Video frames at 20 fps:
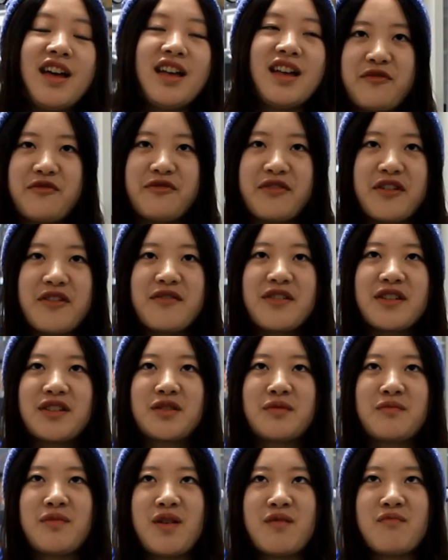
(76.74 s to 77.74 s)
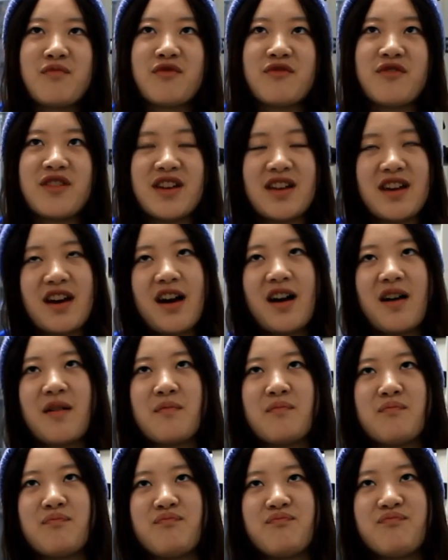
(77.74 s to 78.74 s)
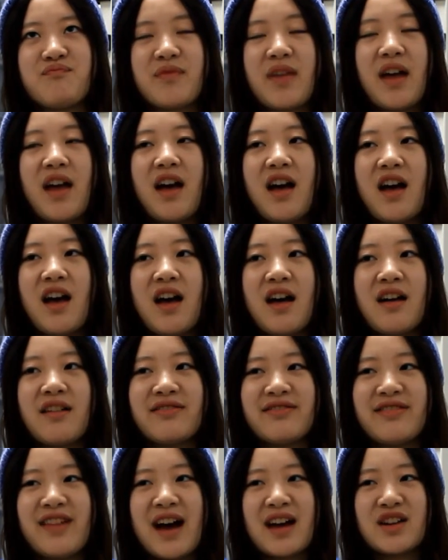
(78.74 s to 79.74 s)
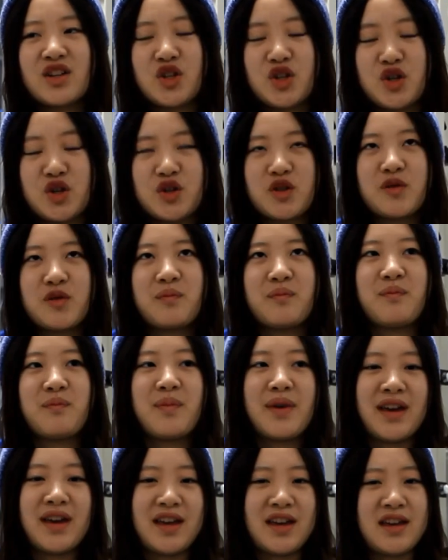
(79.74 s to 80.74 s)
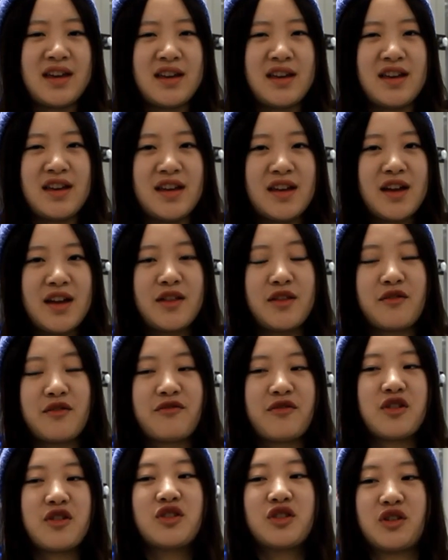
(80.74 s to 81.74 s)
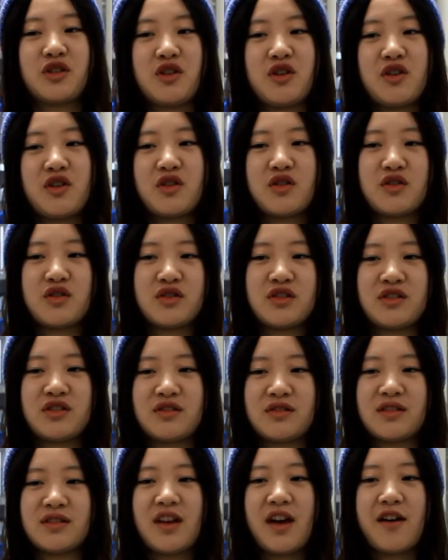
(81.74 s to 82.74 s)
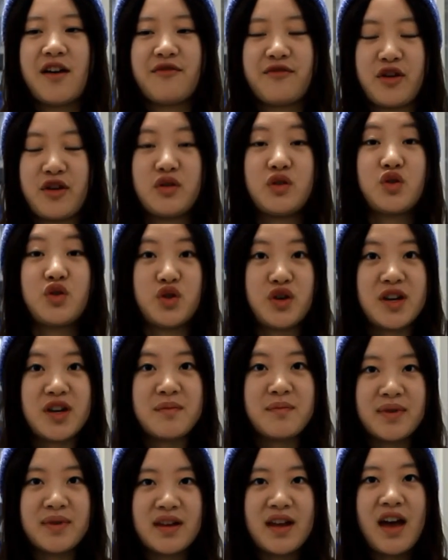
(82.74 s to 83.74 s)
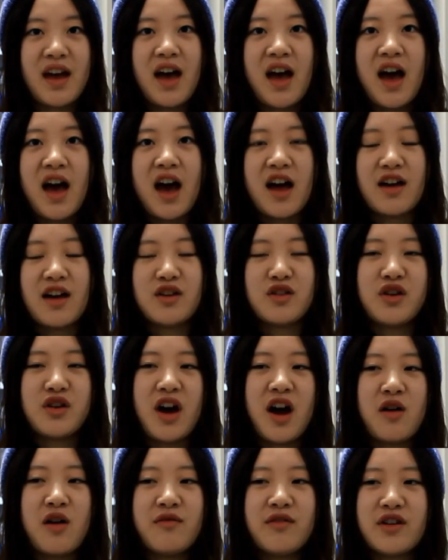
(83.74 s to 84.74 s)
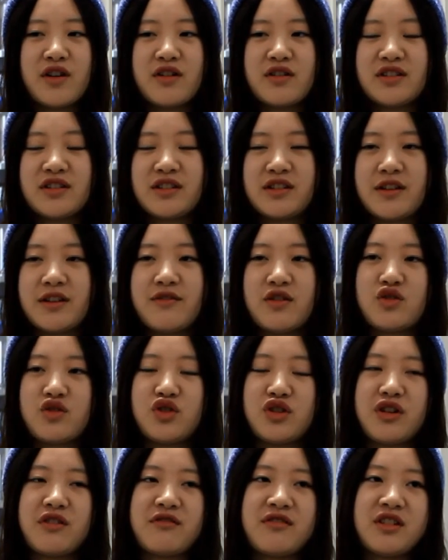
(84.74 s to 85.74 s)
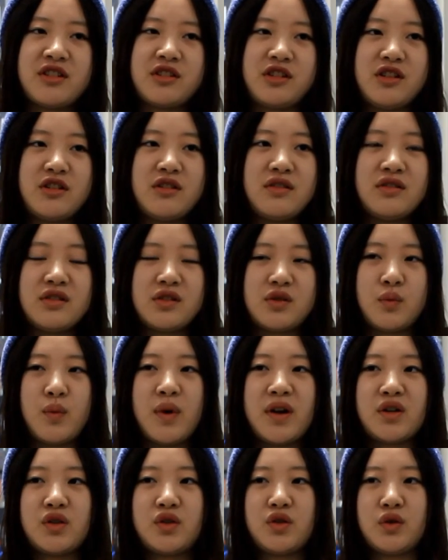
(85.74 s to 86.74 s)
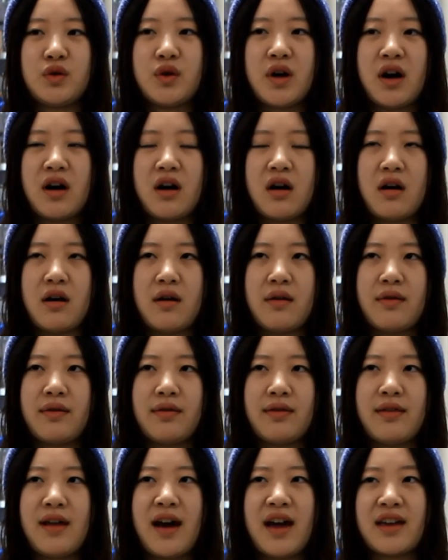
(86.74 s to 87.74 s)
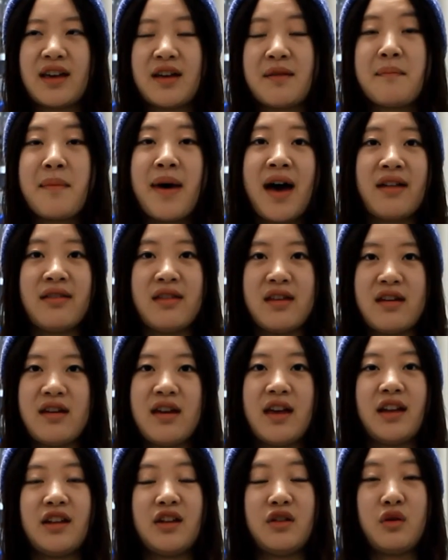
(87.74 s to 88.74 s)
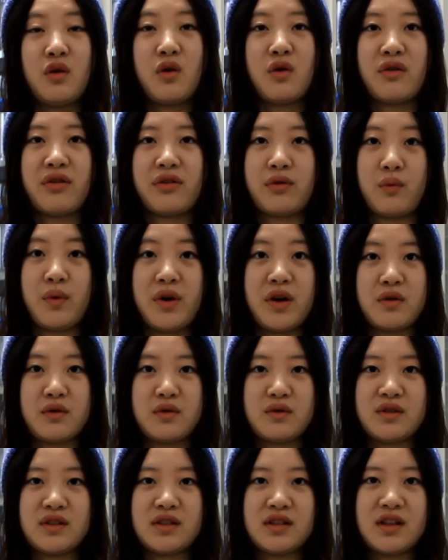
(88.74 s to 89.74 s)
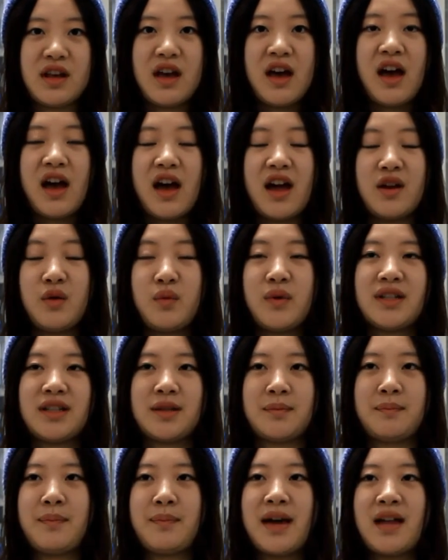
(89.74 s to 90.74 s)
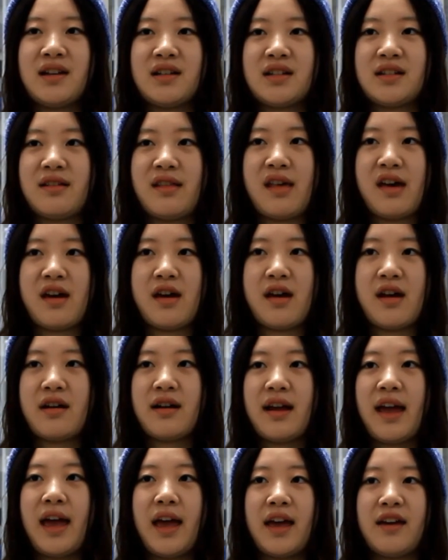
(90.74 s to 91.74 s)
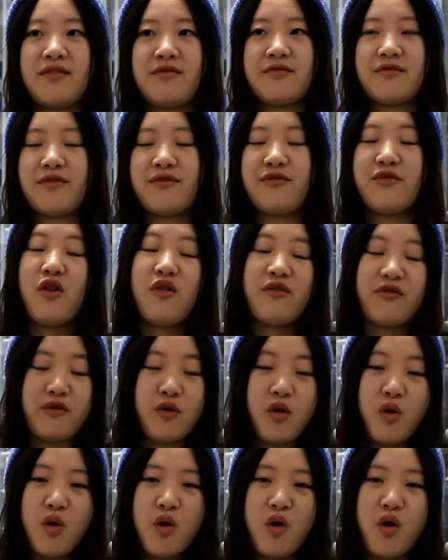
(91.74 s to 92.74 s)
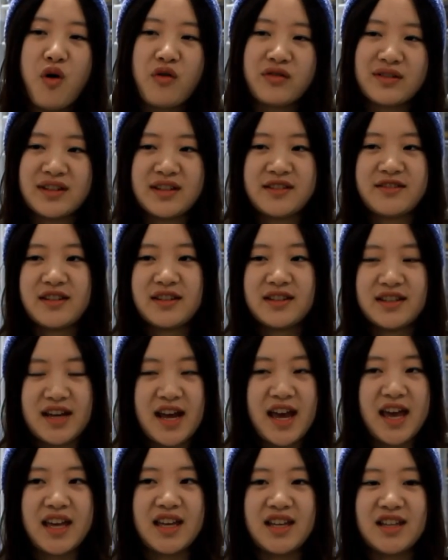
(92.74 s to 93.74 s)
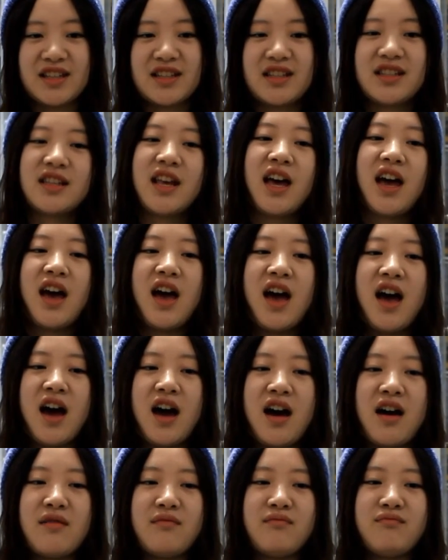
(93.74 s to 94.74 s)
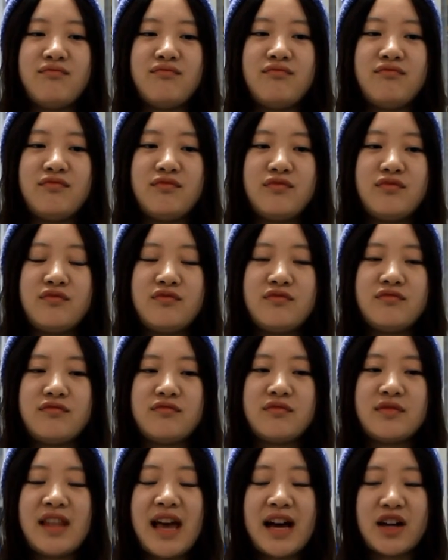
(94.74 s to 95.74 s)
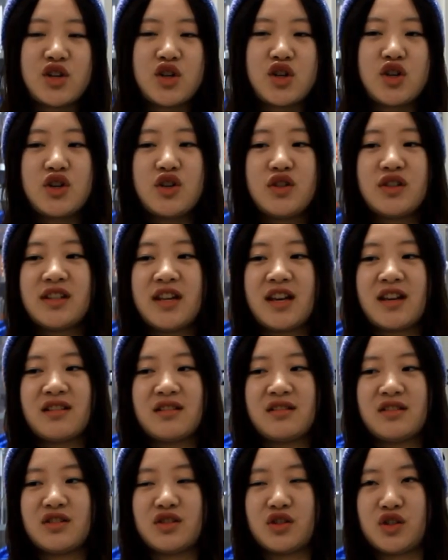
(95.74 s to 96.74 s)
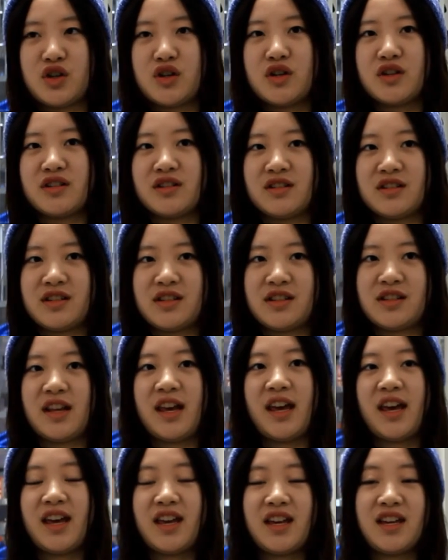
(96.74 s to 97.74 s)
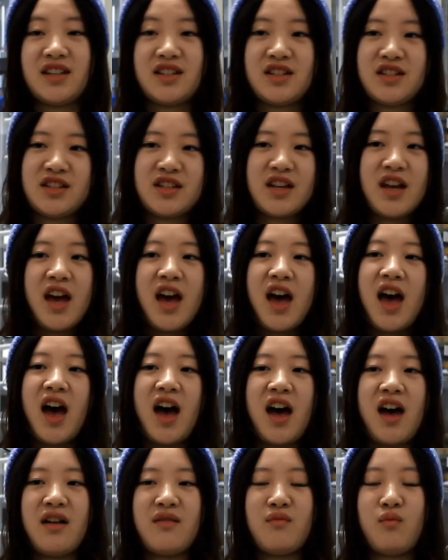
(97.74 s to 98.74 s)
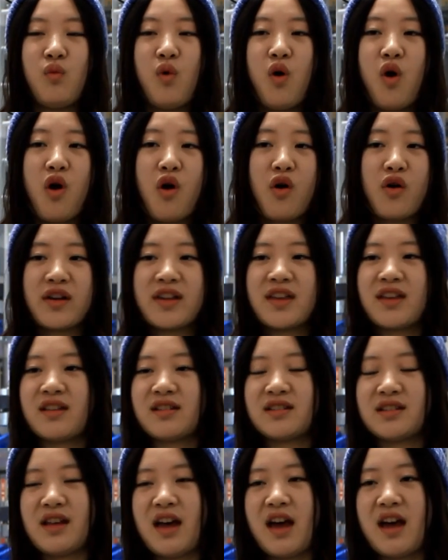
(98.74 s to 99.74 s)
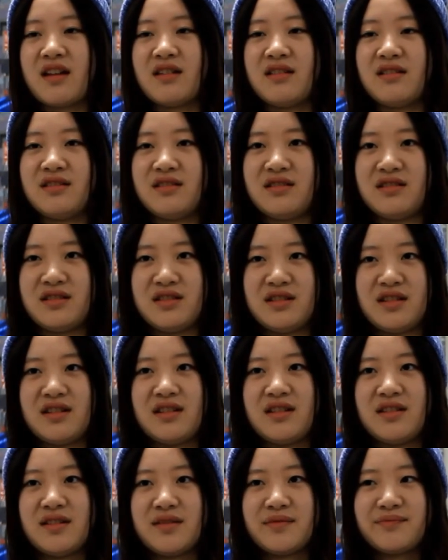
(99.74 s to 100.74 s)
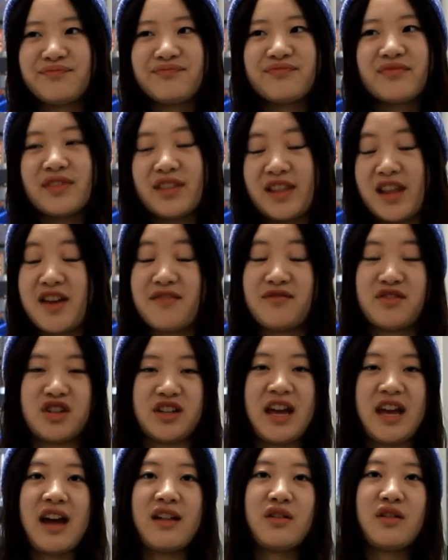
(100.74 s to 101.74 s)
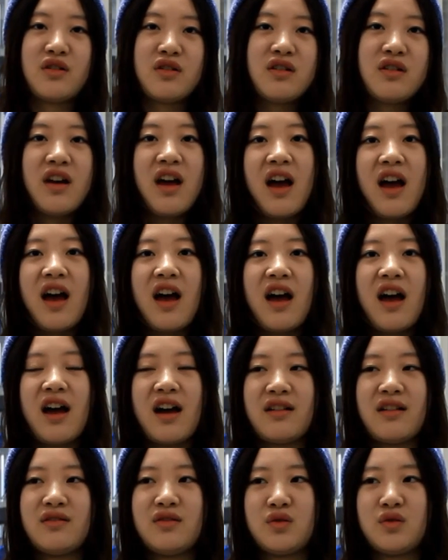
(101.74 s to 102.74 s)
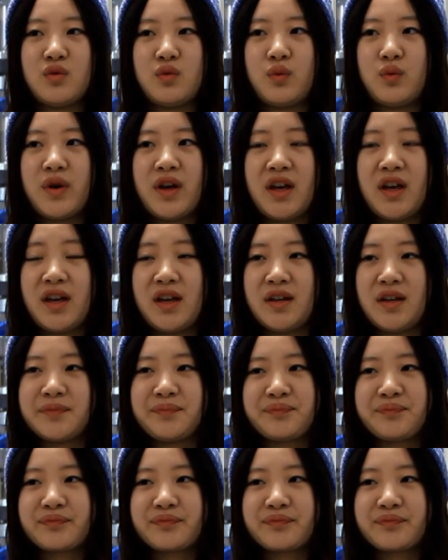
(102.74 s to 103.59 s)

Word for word: Favorite memory? Um, that should be the first year's field trip you know, our civil engineering students went to uh, like a manor in the North Wales, and we spent there in for four days. Um, lectures and students ate and worked and uh, lived together, and we